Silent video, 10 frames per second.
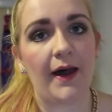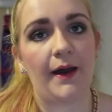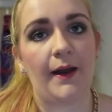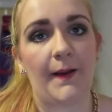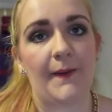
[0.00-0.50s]

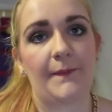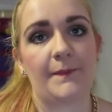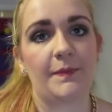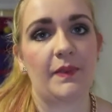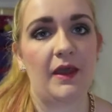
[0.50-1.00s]

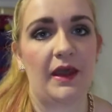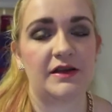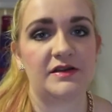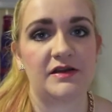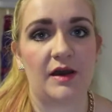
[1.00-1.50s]

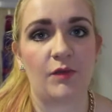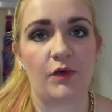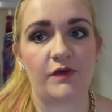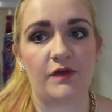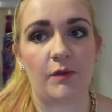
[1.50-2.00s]
And I'm
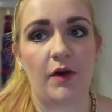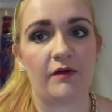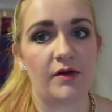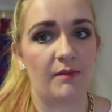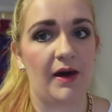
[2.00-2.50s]
also
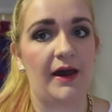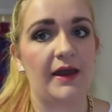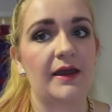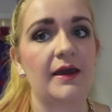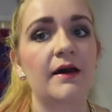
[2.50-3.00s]
wearing
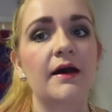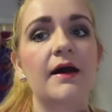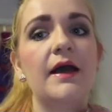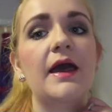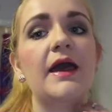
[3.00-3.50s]
my
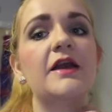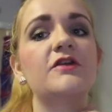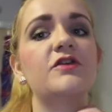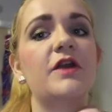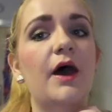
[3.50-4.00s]

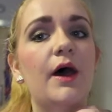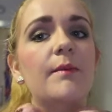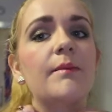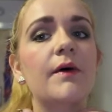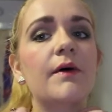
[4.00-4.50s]

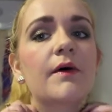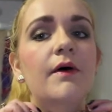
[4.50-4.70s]
H&M